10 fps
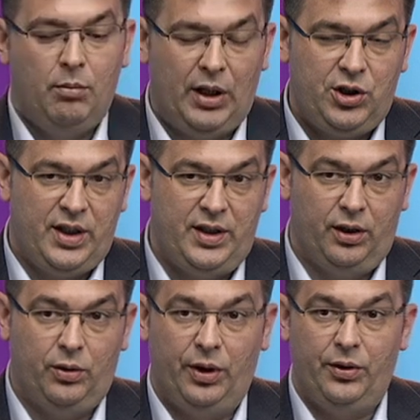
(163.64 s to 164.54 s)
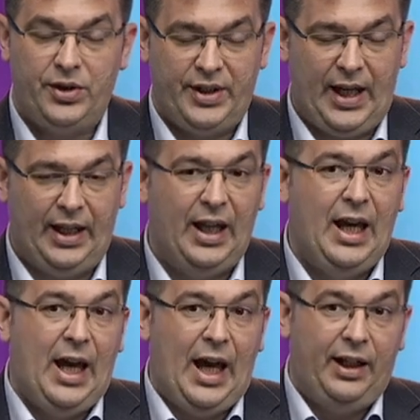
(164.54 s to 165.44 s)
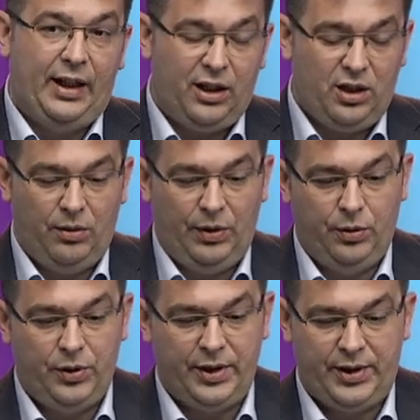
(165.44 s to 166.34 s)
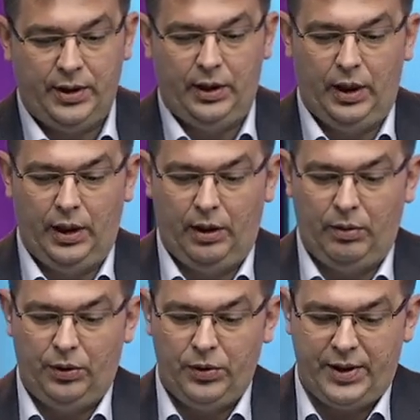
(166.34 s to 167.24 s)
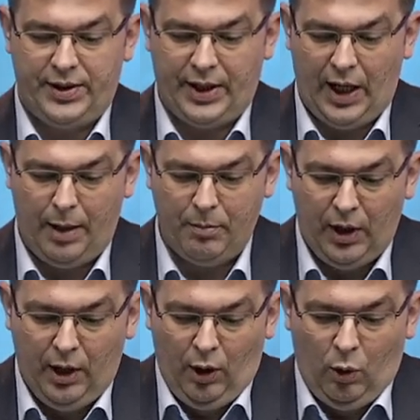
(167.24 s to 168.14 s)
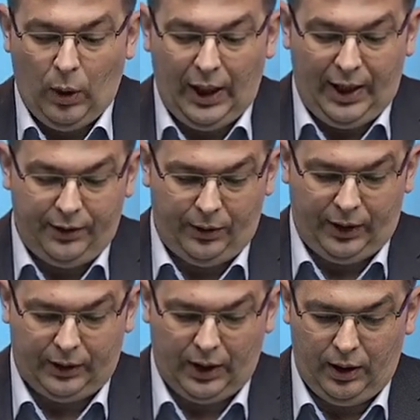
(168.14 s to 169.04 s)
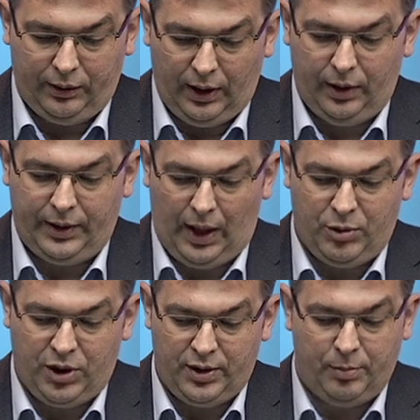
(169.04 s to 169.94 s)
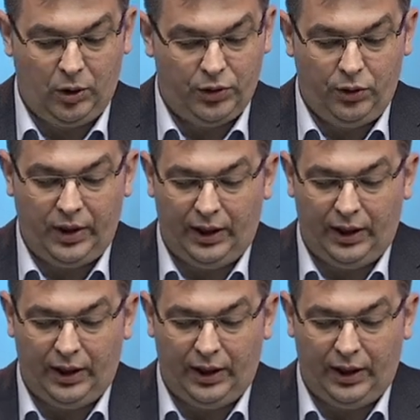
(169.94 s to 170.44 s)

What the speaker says: much easier to understand, and it actually reduces time while entering timesheets, because you